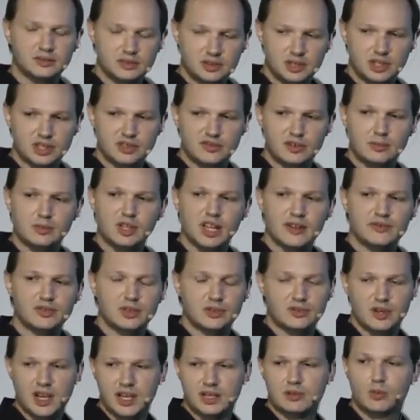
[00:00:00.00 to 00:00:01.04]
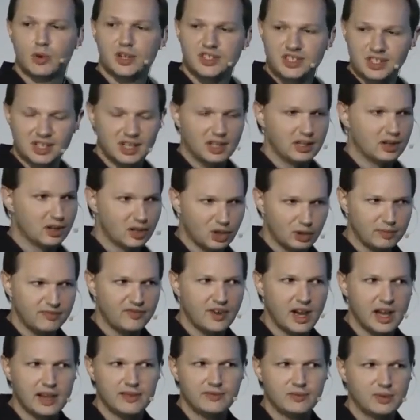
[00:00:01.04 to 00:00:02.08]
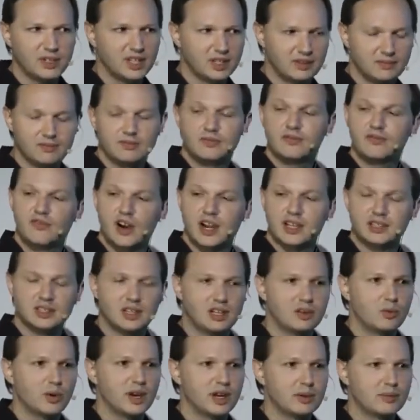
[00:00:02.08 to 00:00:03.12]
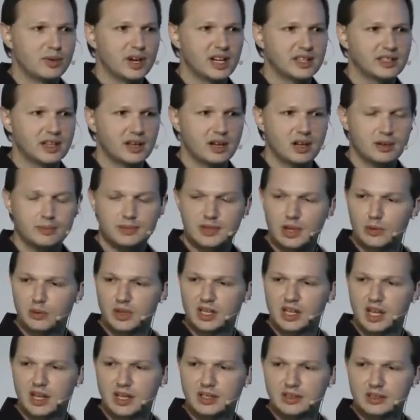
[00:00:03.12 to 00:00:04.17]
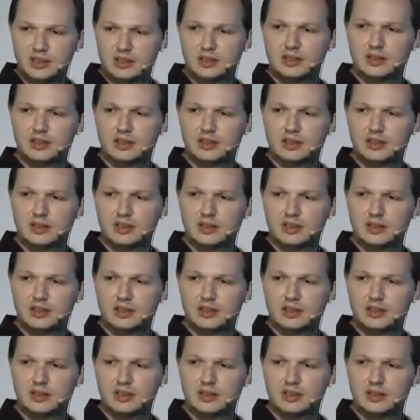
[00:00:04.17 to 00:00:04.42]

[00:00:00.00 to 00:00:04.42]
Just from left to right. Once again, group 5, we didn't find any way to break that up that we liked.